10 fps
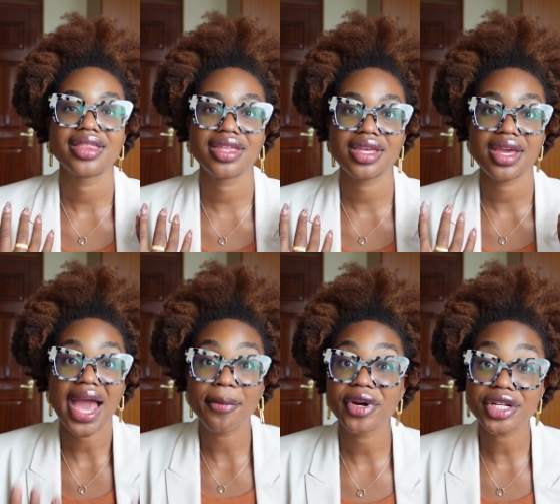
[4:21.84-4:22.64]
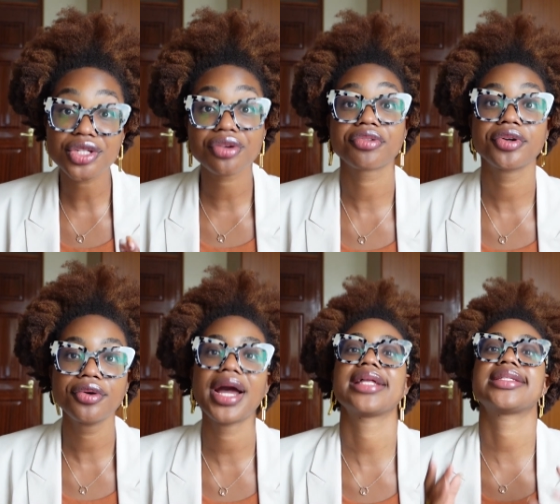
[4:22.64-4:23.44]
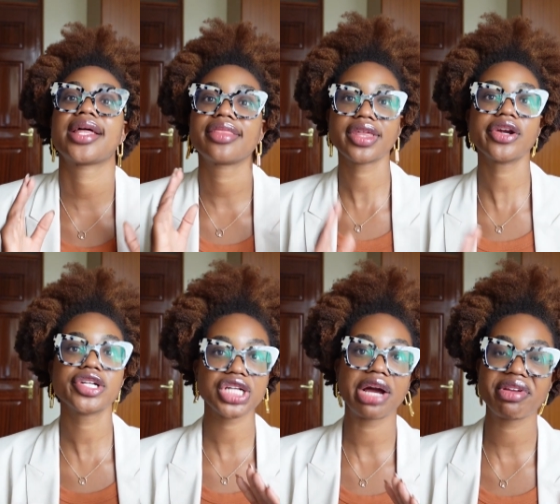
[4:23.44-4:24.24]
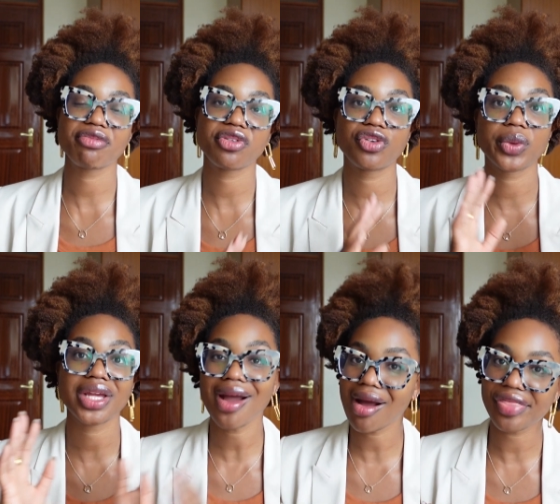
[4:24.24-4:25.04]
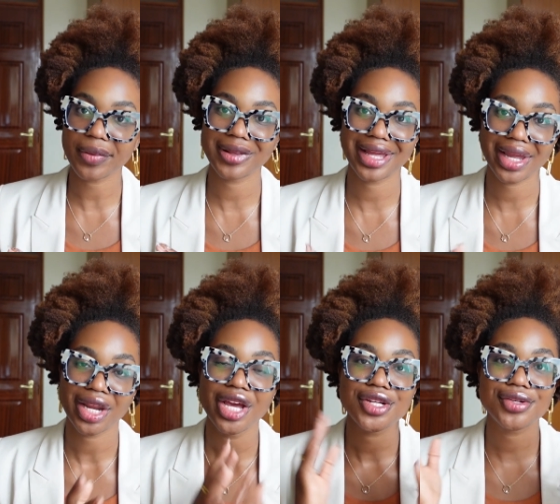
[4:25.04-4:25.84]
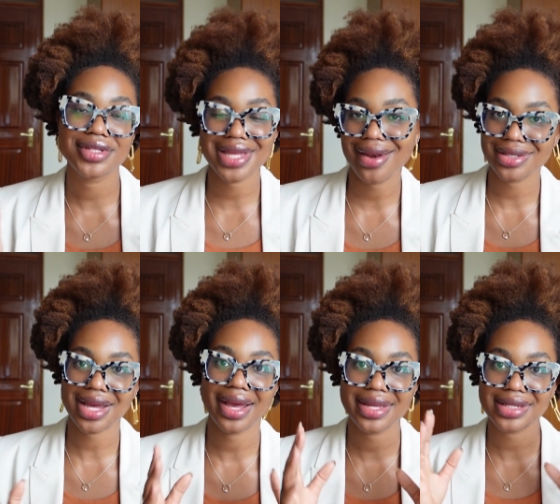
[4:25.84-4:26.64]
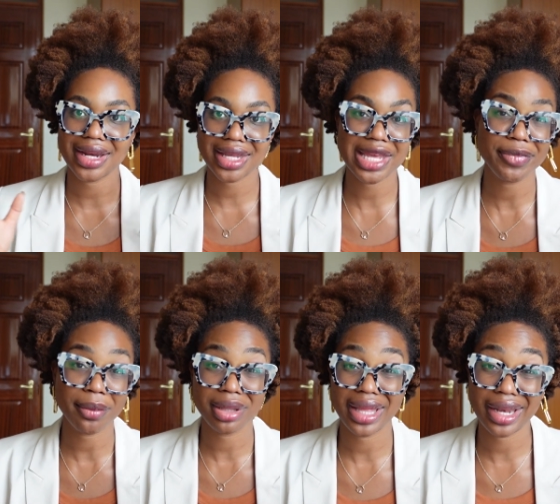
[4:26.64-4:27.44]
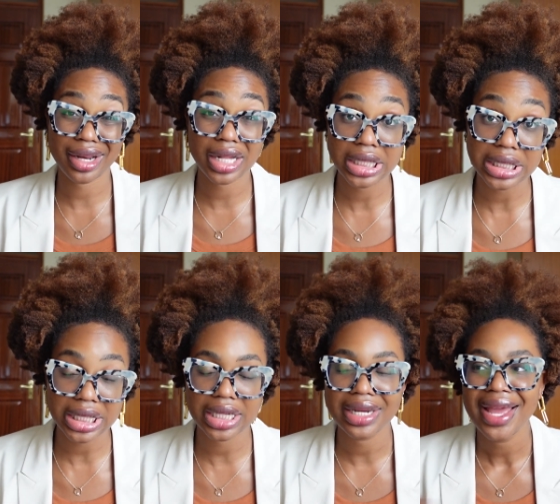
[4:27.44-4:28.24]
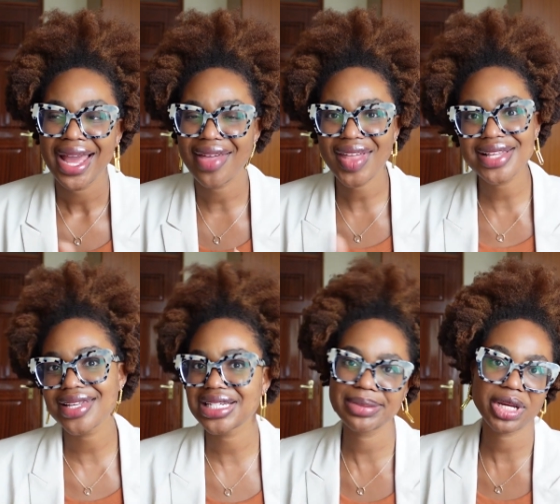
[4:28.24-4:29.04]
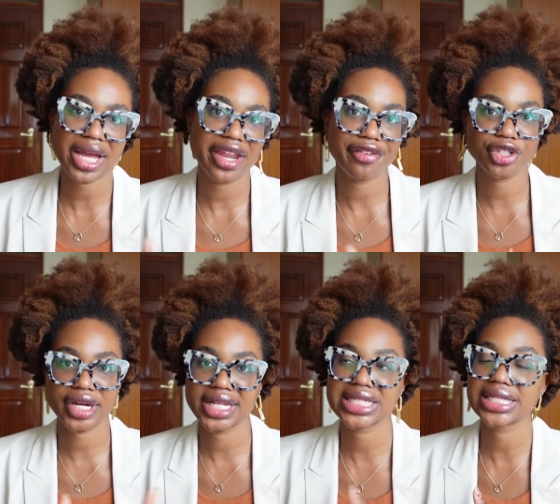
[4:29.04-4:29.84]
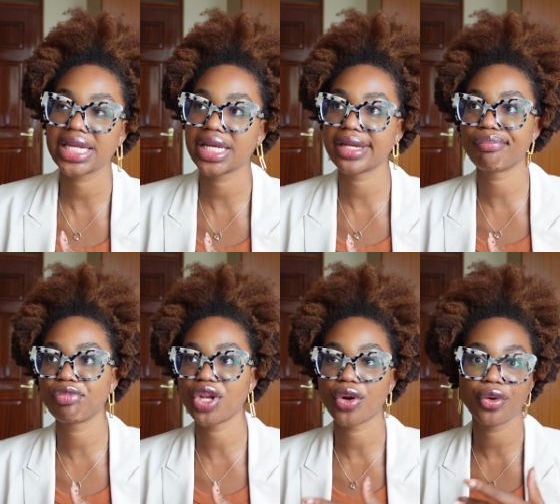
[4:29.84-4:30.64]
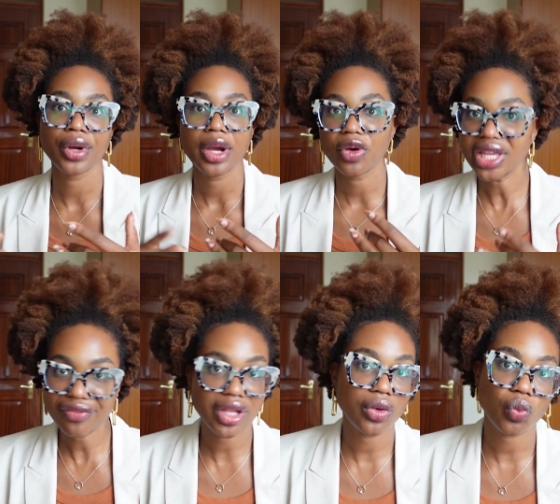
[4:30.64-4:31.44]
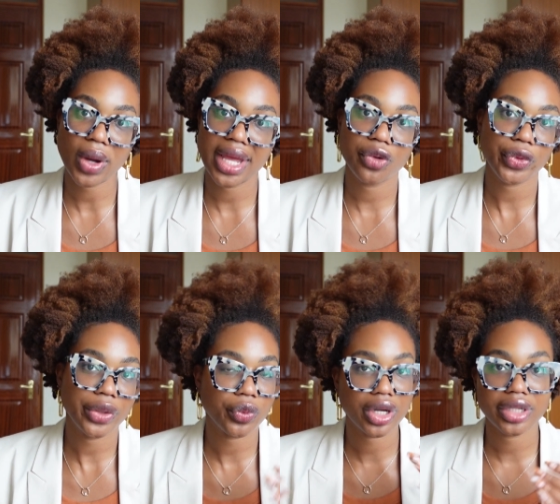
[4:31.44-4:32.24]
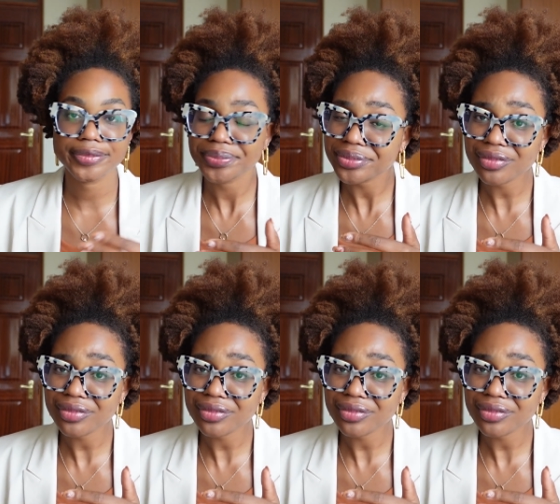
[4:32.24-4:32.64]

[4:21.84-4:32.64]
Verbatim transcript: the Emirates crew had done their job even before we got on the plane to sanitize and keep the plane clean. And that sentiment kind of translated, you know, even when we were